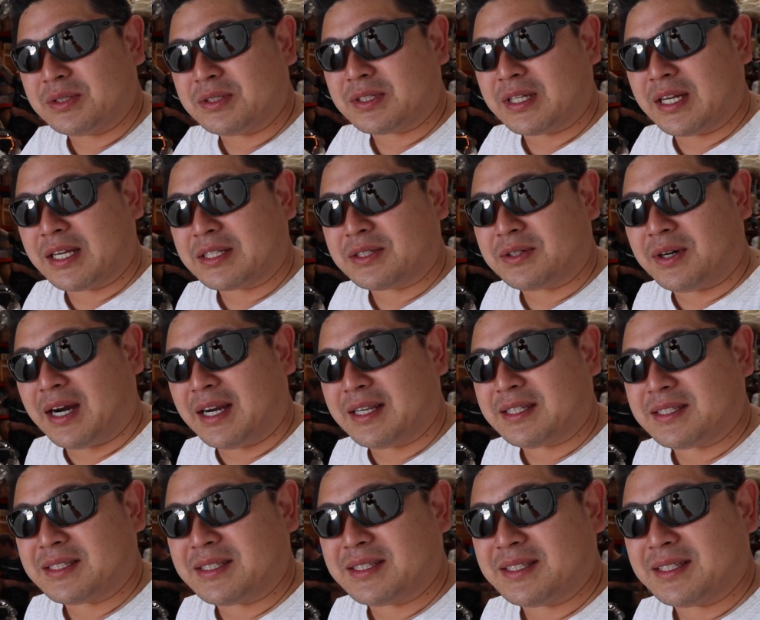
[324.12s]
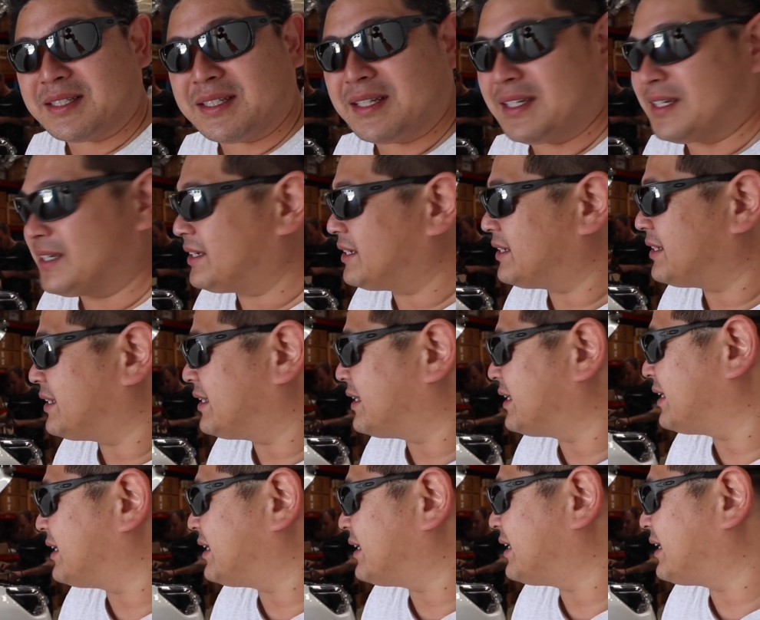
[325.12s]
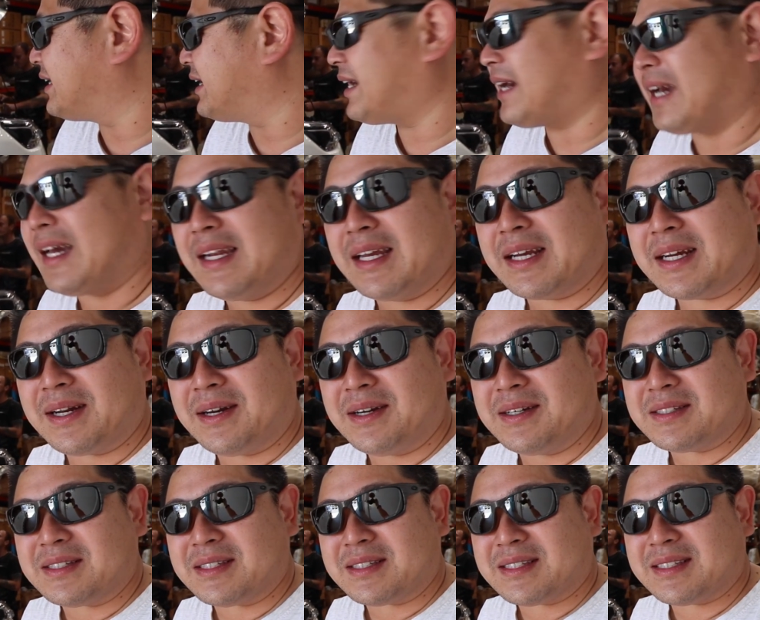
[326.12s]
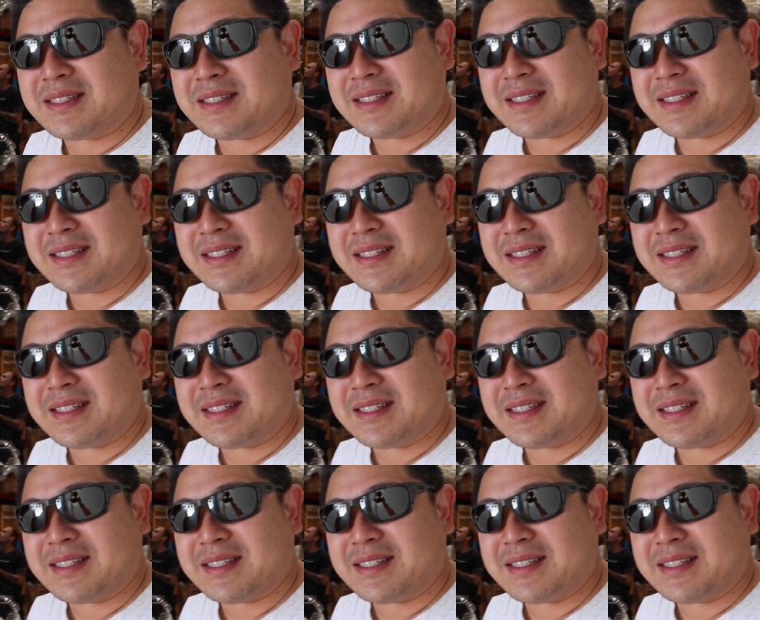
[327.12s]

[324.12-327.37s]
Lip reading: Click twice and it closes.